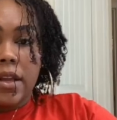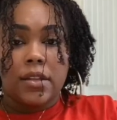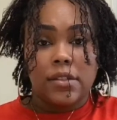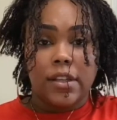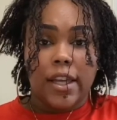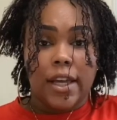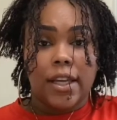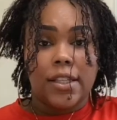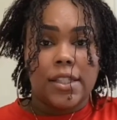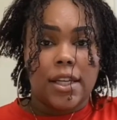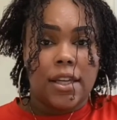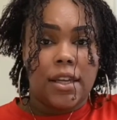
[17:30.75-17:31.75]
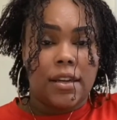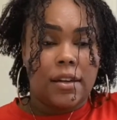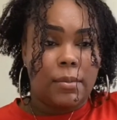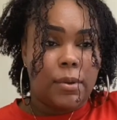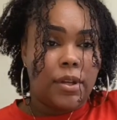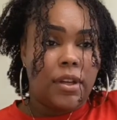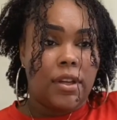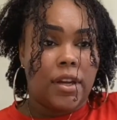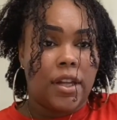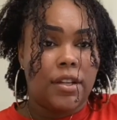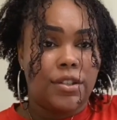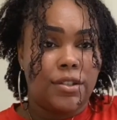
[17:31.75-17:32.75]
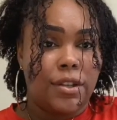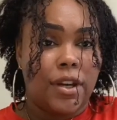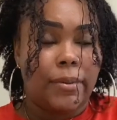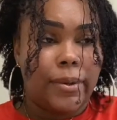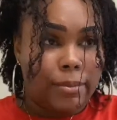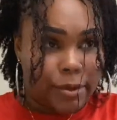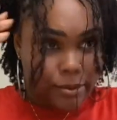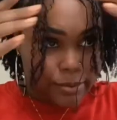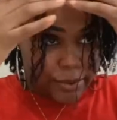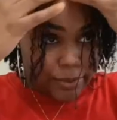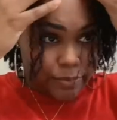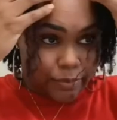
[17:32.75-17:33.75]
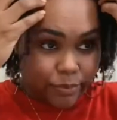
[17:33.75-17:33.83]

So yeah, I guess I can come on here and kind of show y'all what I'm doing,